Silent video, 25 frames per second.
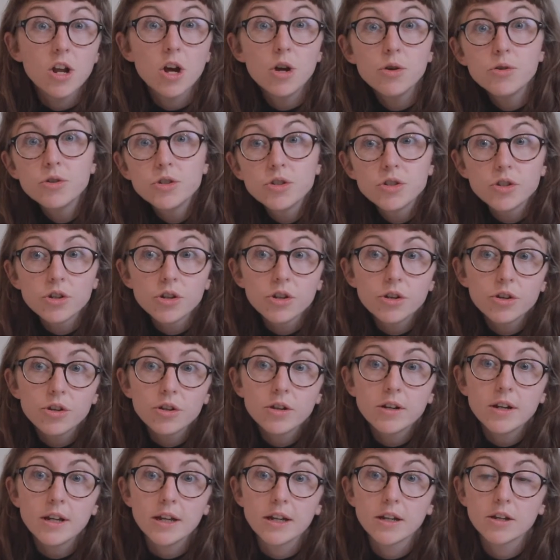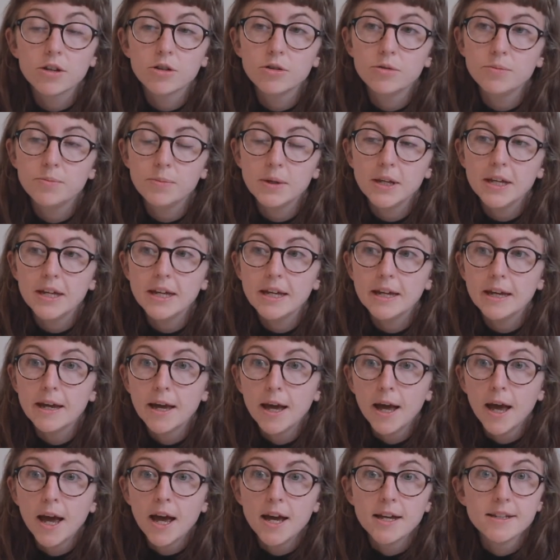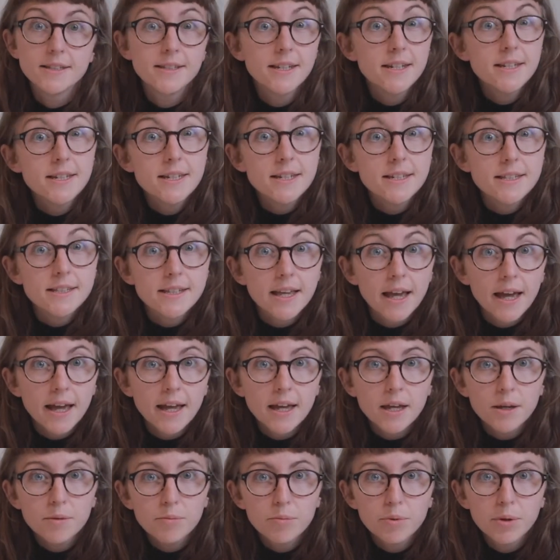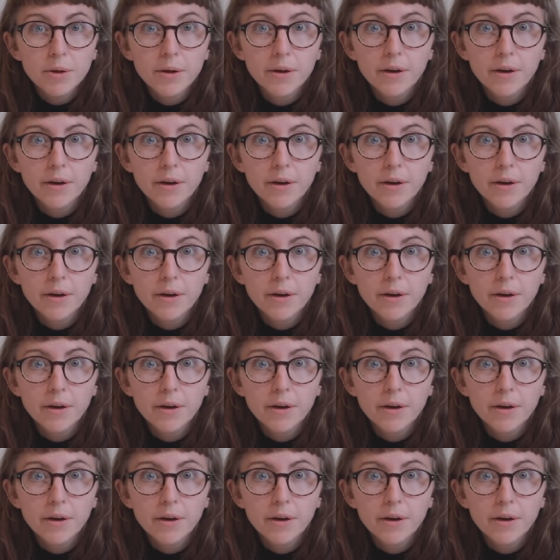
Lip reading: ocean, it could be a cityscape,